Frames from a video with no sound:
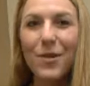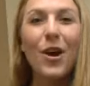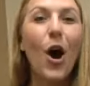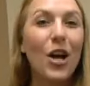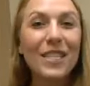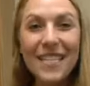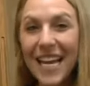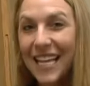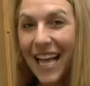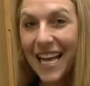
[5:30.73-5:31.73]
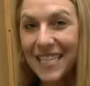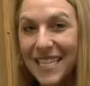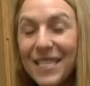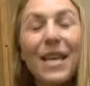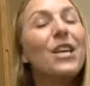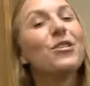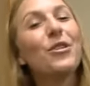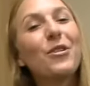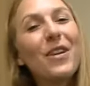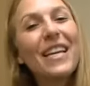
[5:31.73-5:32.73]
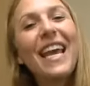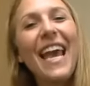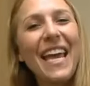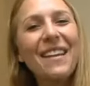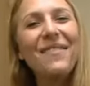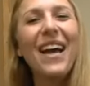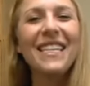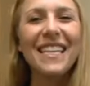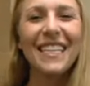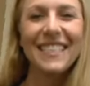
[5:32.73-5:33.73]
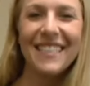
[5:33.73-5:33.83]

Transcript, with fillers: with on-site classes, tutoring, and advising.